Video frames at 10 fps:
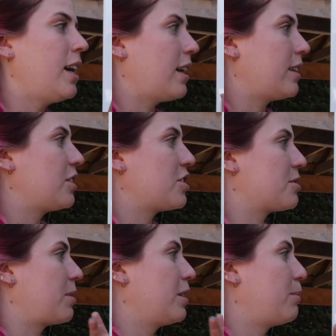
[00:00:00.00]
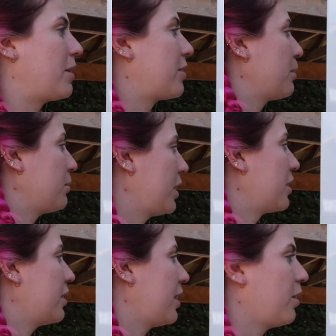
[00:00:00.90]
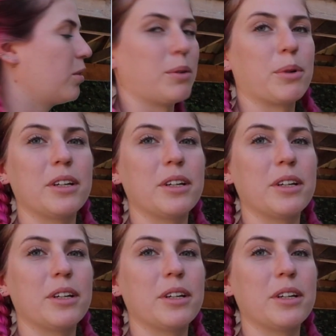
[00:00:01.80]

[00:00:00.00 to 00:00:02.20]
And then just around the bed frame, literally only where